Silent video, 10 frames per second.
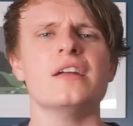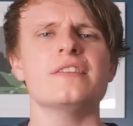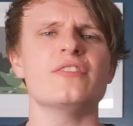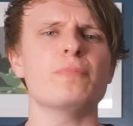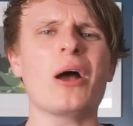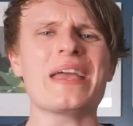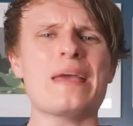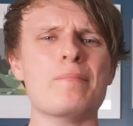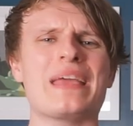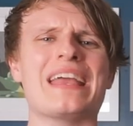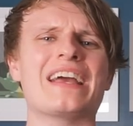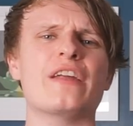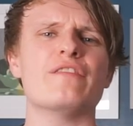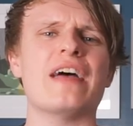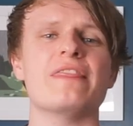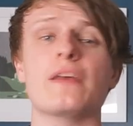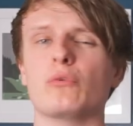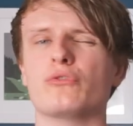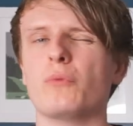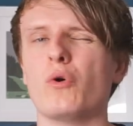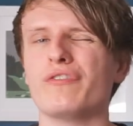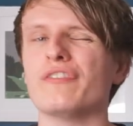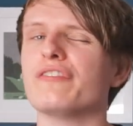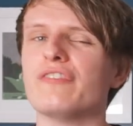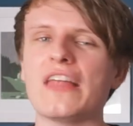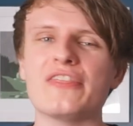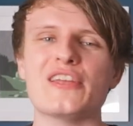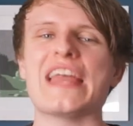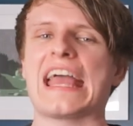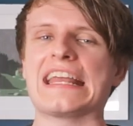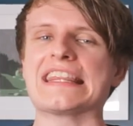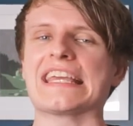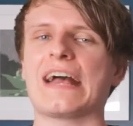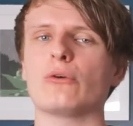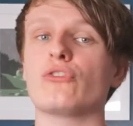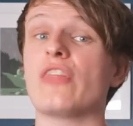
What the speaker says: Despite it being an event that was more for fun than anything else,